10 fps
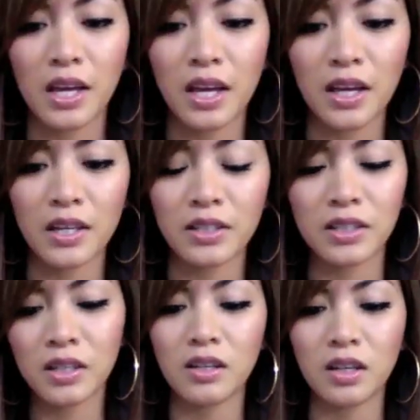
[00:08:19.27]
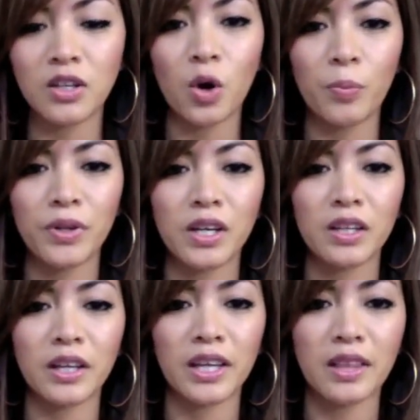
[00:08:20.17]
and you open
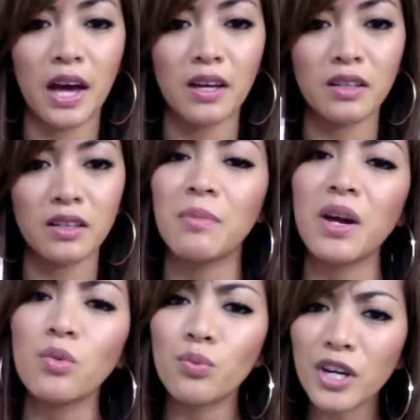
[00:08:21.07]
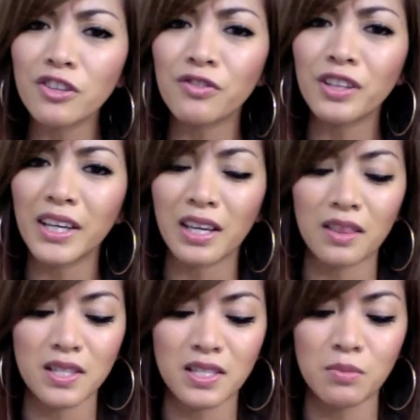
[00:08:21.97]
it like that. Am I weird for
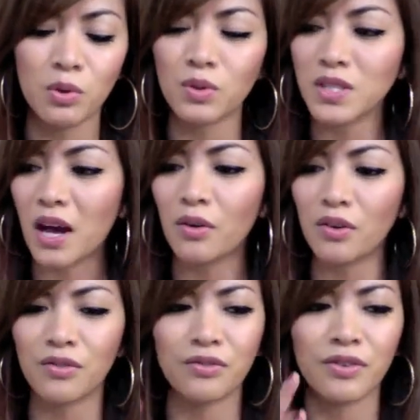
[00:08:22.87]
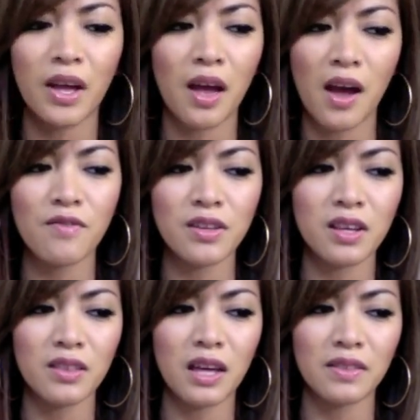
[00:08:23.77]
liking this the most out of
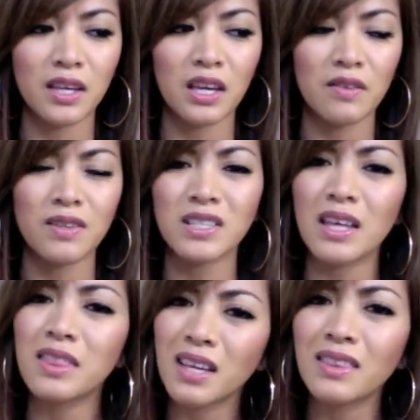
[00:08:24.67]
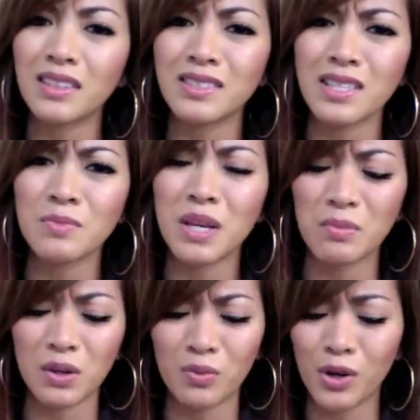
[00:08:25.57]
everything that they gave us? I think that does make
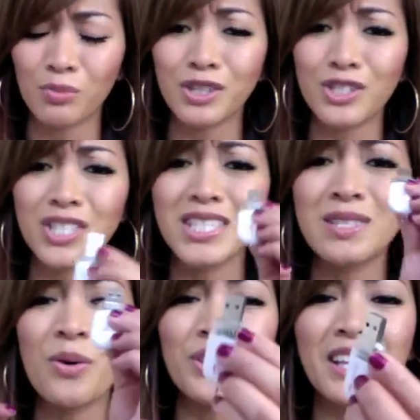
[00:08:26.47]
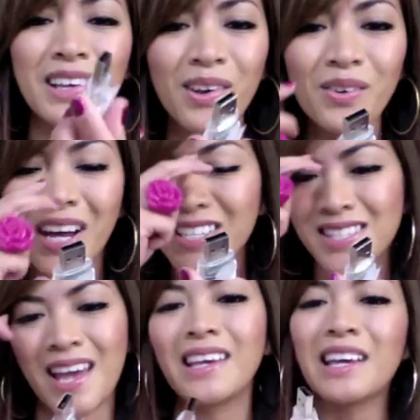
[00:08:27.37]
me weird, but it's just so cute. I
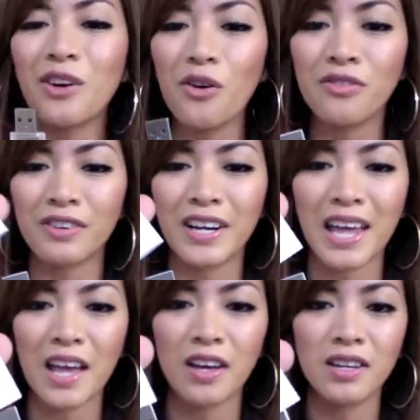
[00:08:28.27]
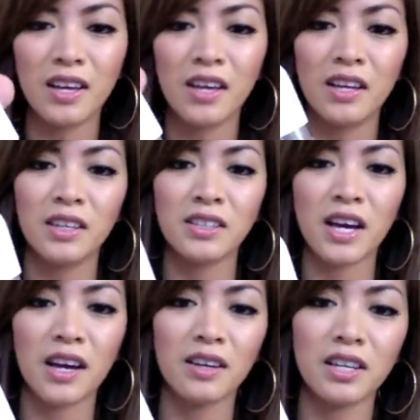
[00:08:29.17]
just can't get over it, and
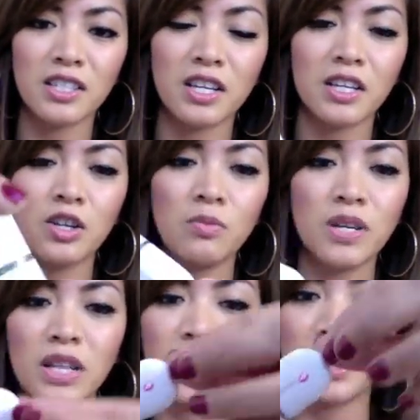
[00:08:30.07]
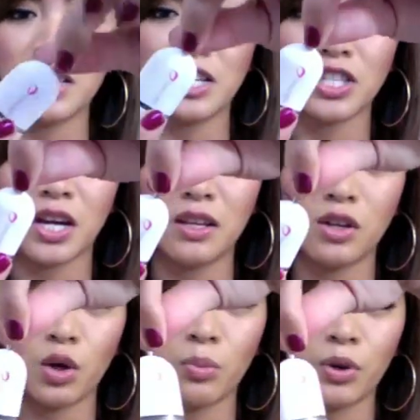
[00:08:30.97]
yeah, it, it could be like a keychain
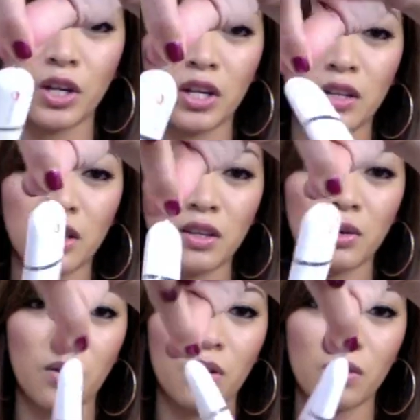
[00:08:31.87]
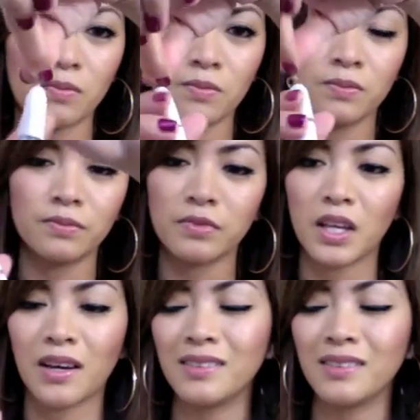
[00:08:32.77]
you can put in your yeah,